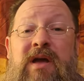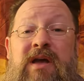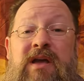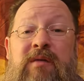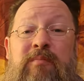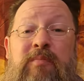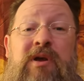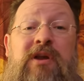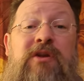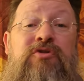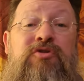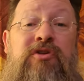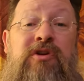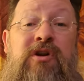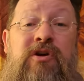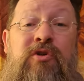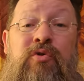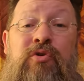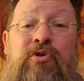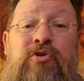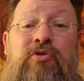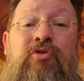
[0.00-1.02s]
a
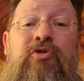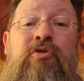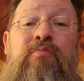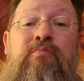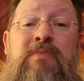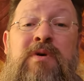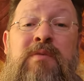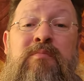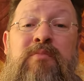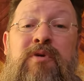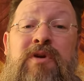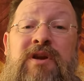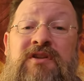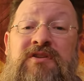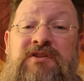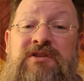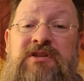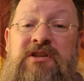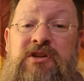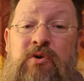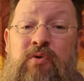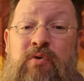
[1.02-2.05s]
Patreon or YouTube member and
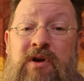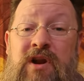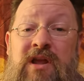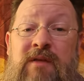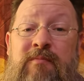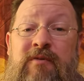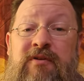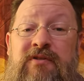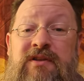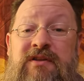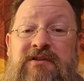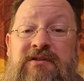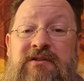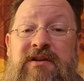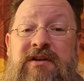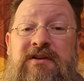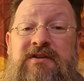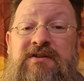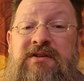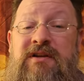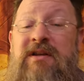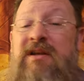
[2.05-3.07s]
see your name on this
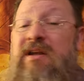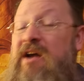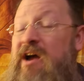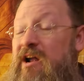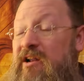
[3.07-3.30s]
list,